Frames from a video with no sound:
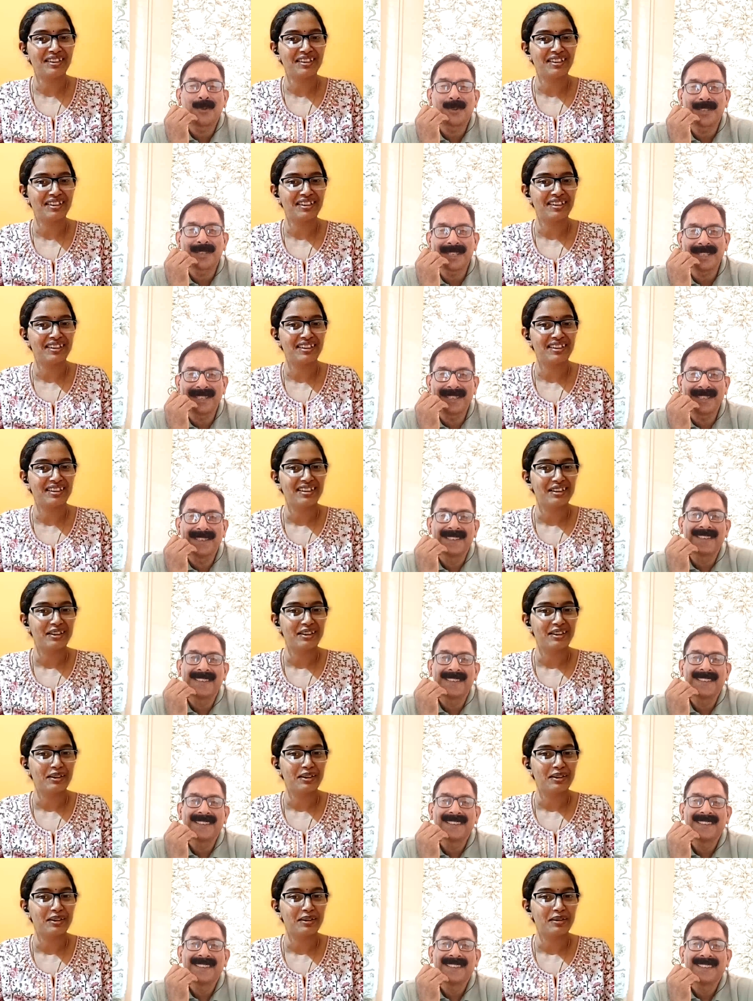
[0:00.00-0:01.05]
Speaker 1: Murthy.
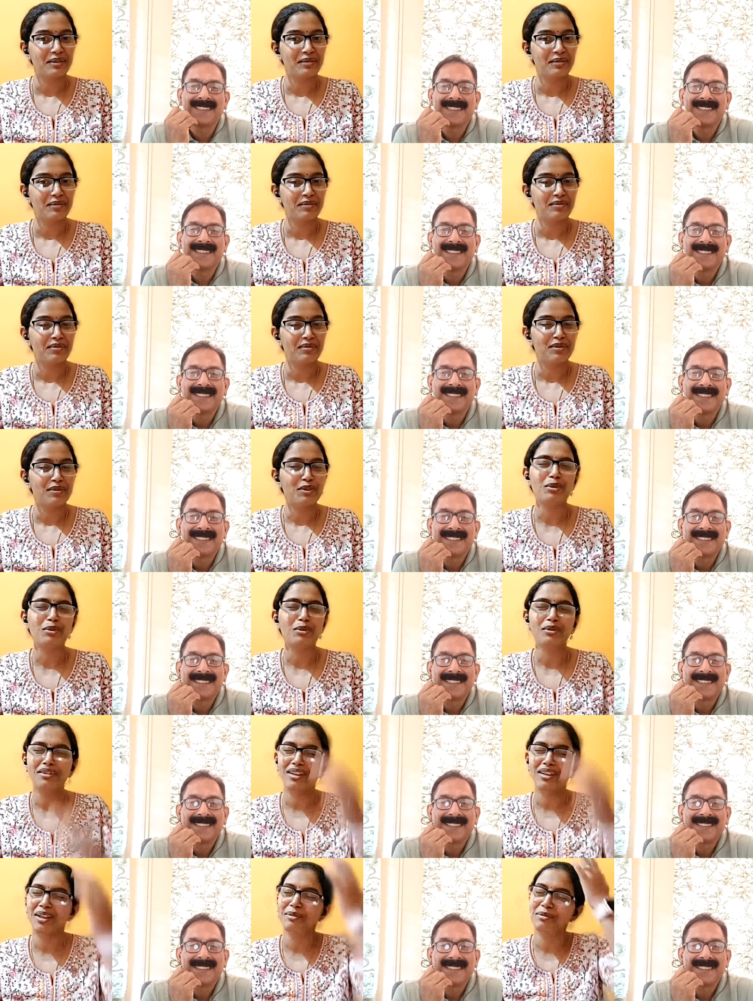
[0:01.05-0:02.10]

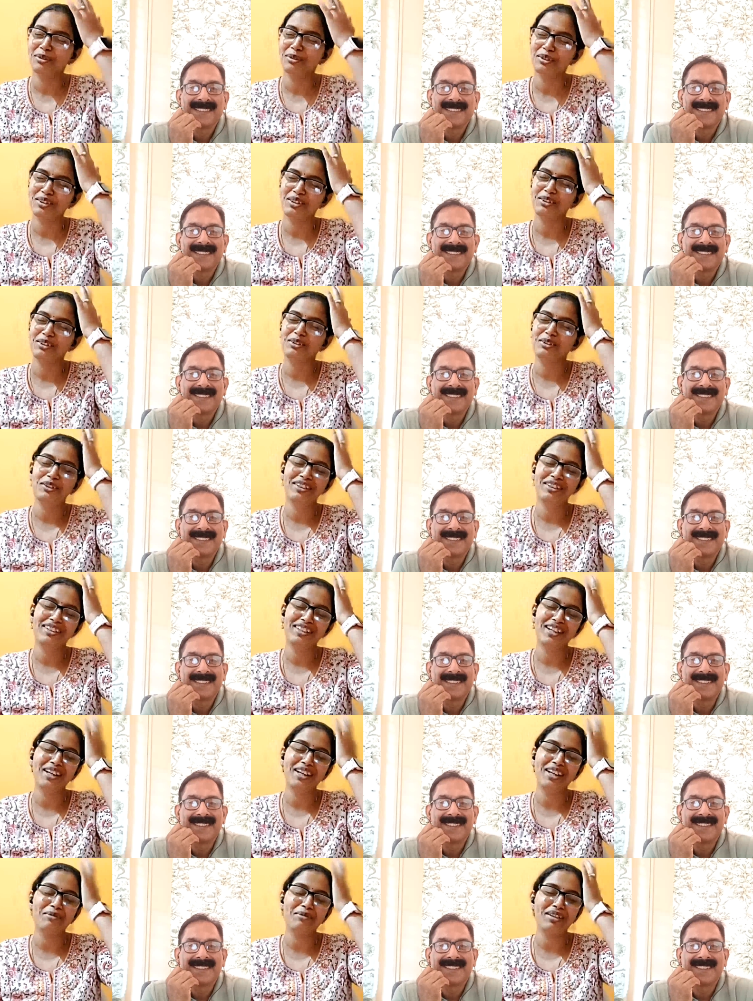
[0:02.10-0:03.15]
Speaker 2: Sudha Murthy.
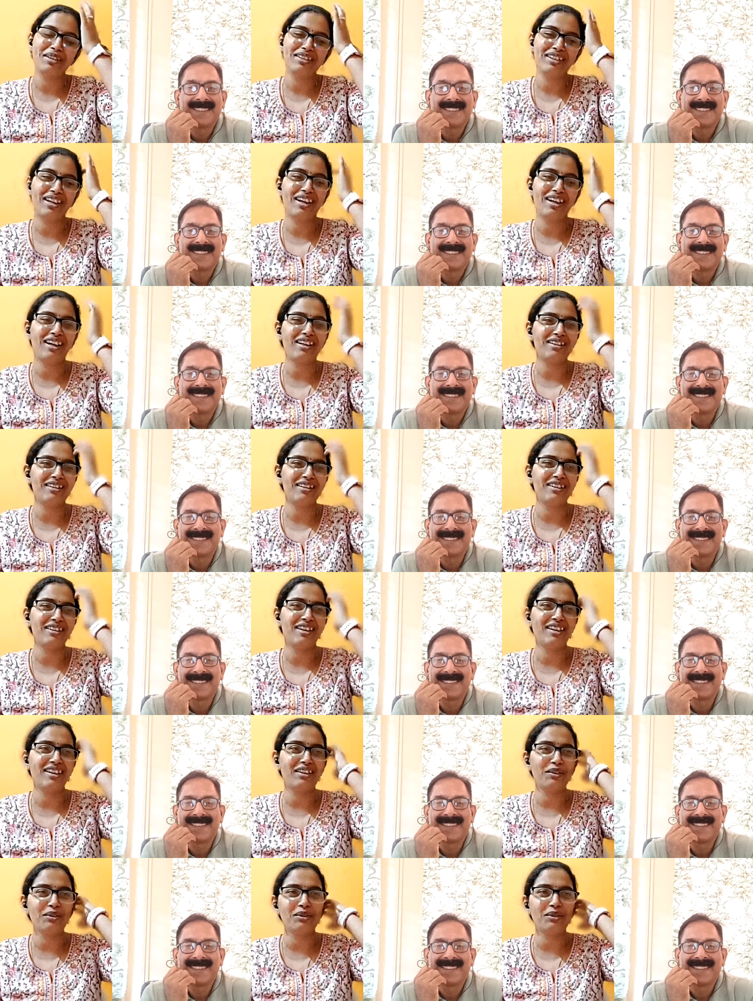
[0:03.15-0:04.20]
Okay, yeah, but
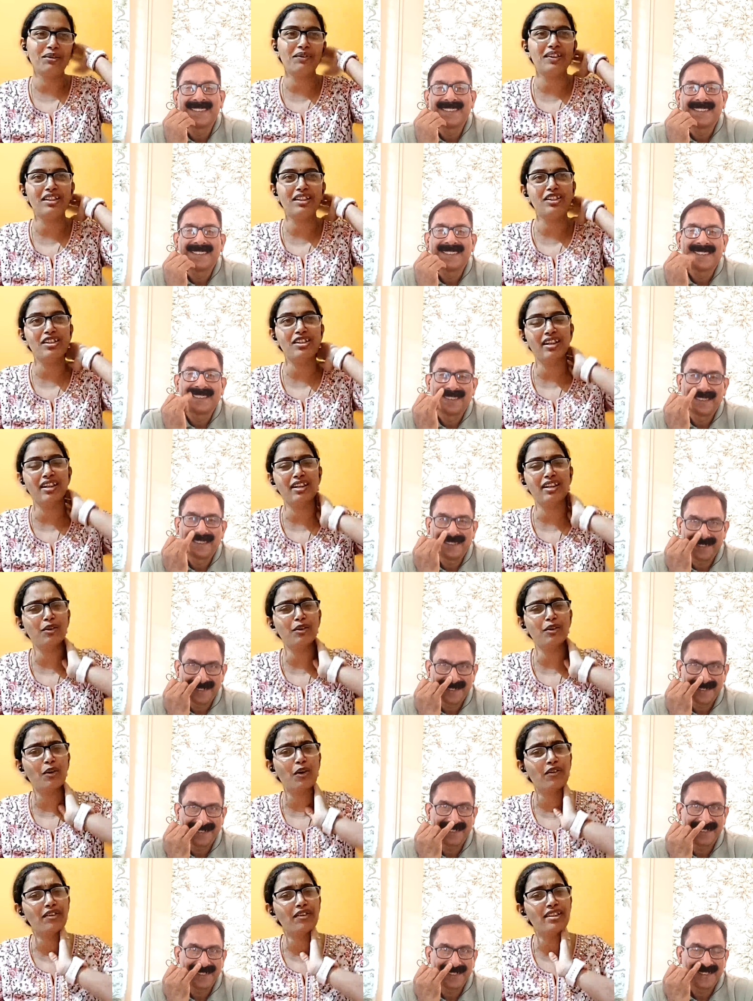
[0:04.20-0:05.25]
I don't know whether she
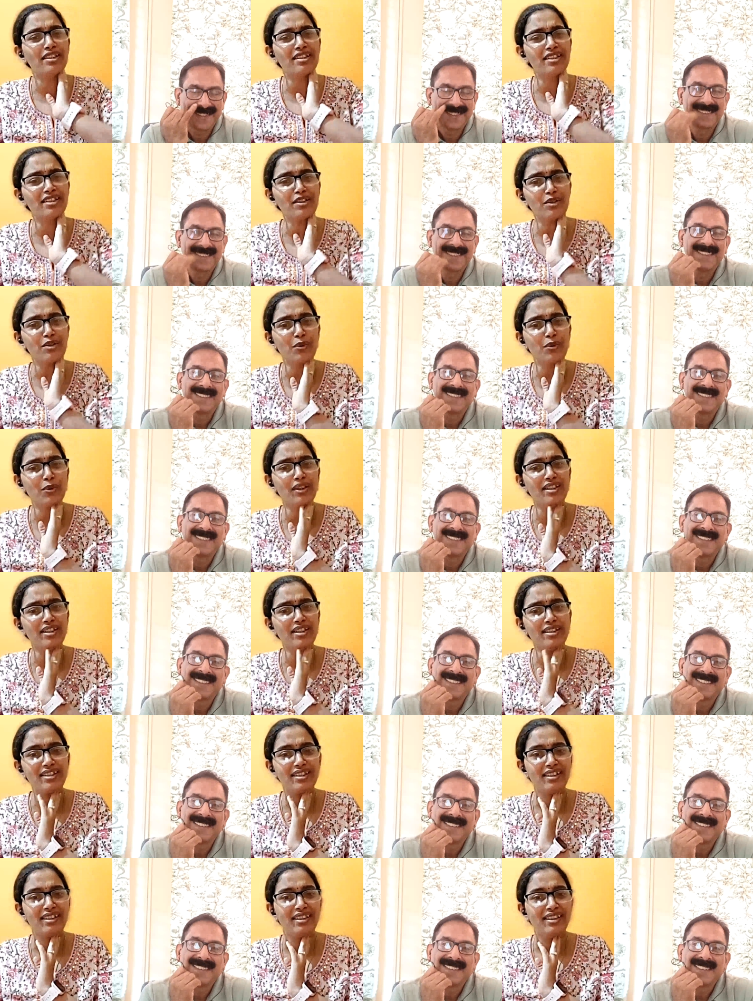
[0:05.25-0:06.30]
writes novels and
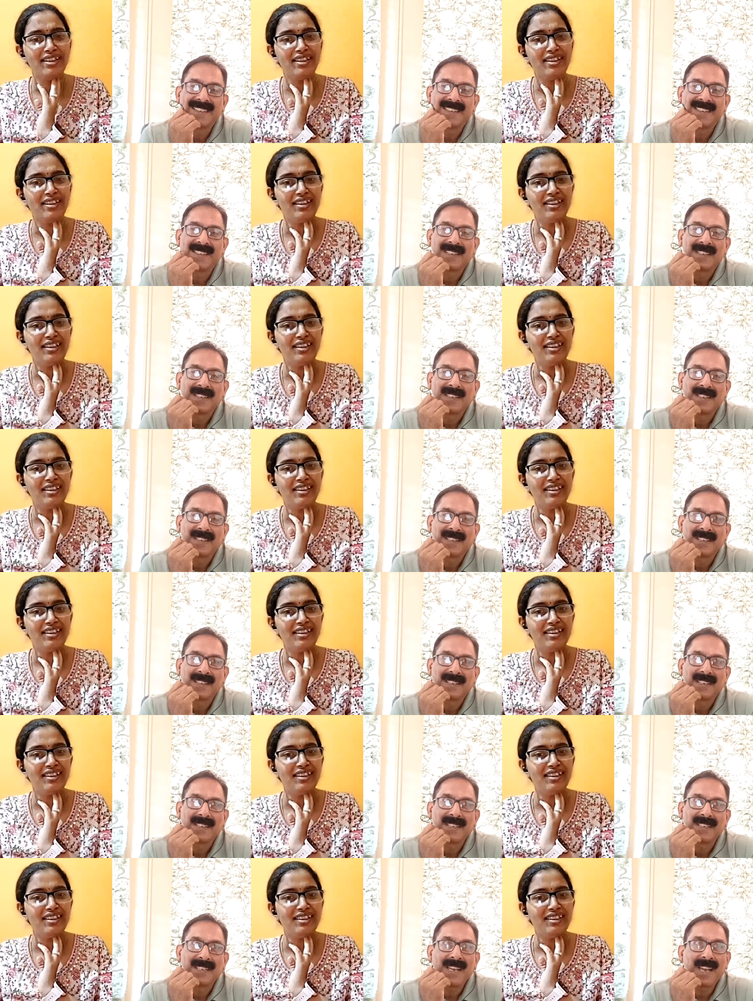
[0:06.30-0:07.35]
stories.
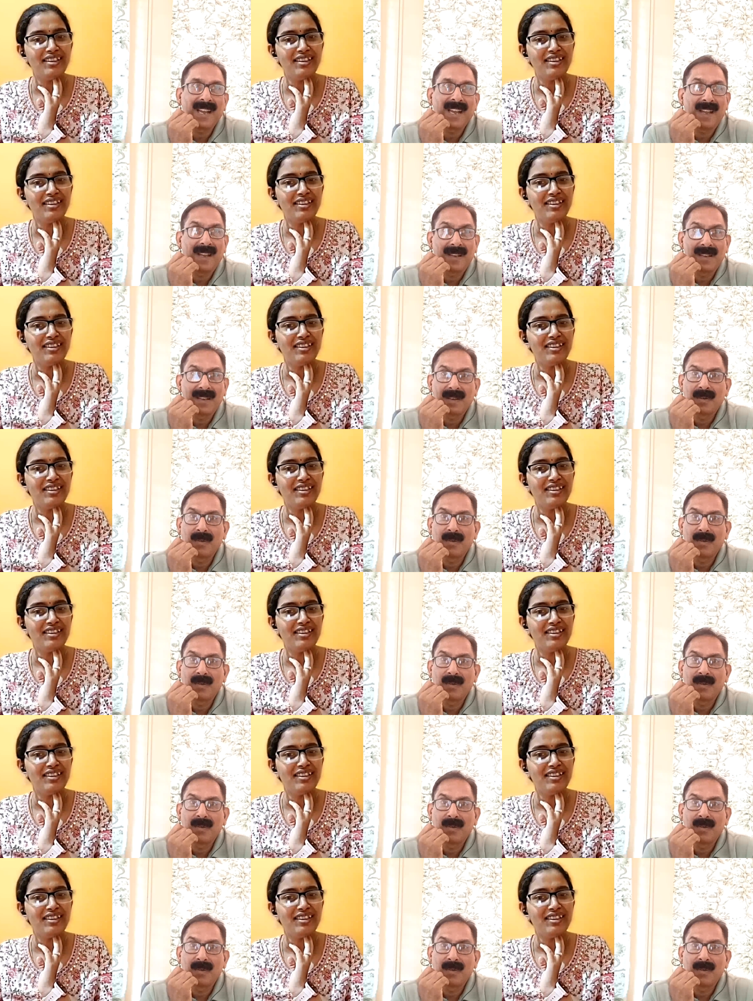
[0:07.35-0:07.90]
Speaker 1: Yeah,